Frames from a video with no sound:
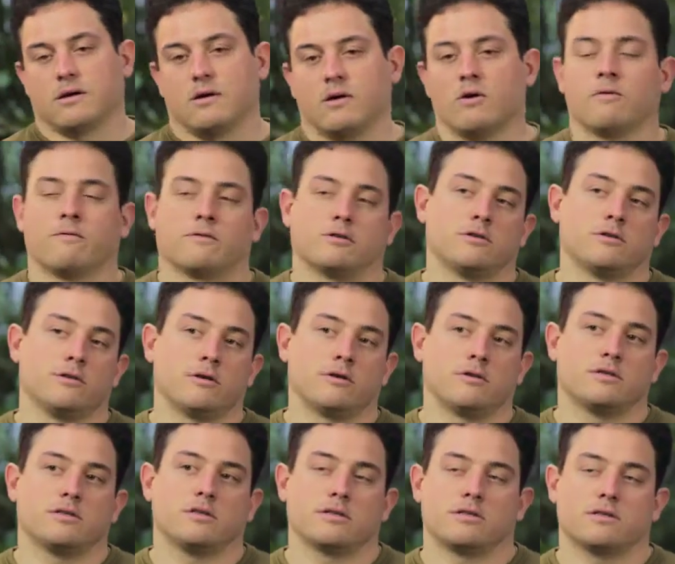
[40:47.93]
over
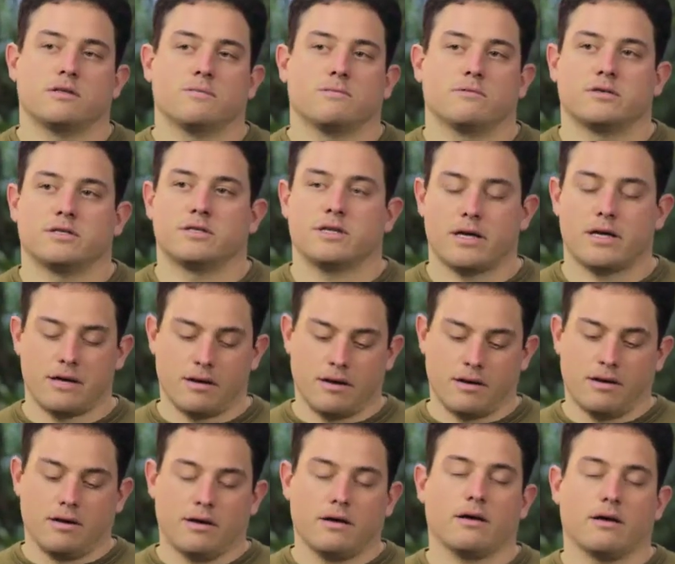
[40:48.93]

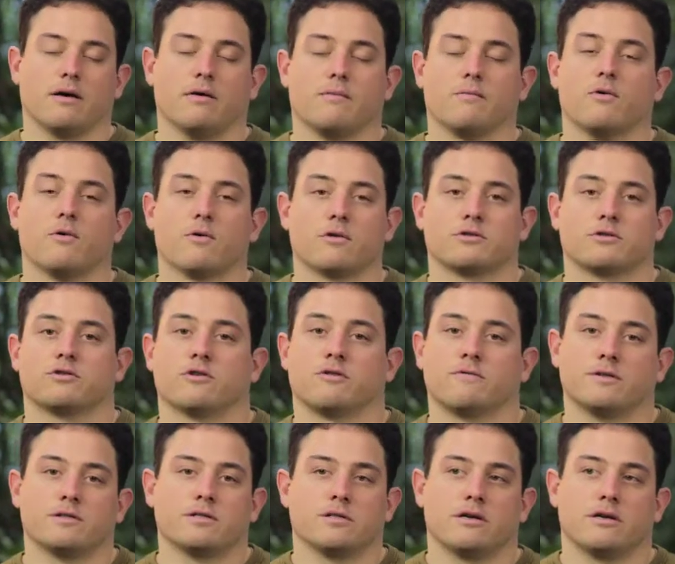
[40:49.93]
260% more
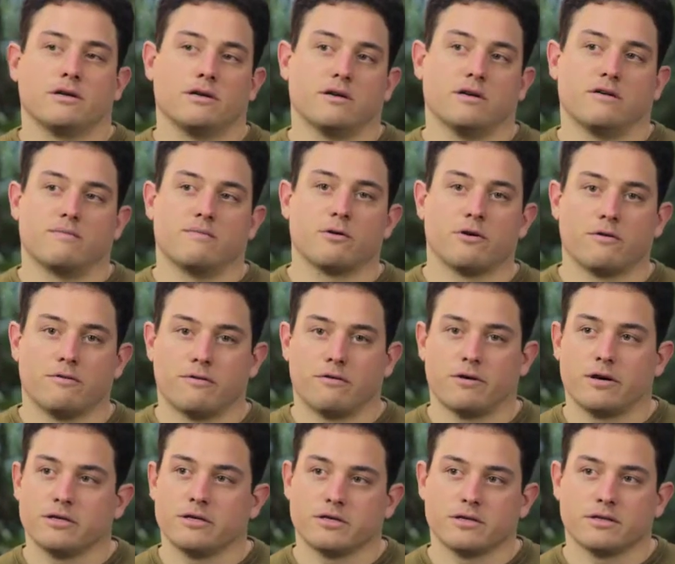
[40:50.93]
surface area of
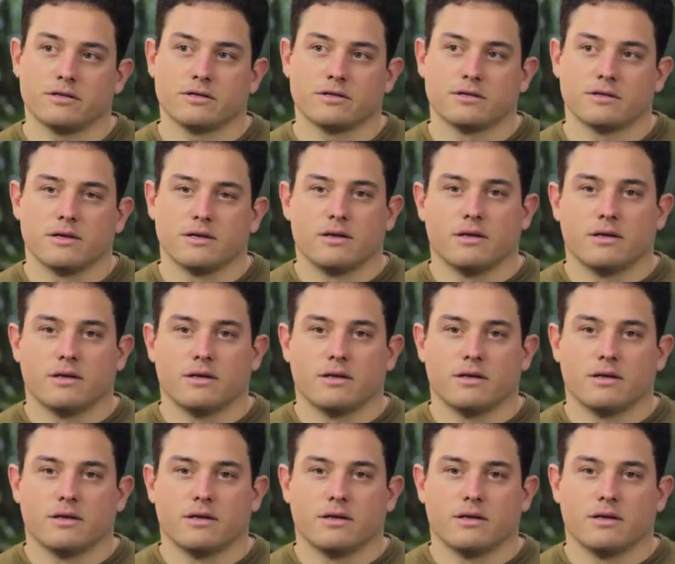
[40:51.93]
perforations,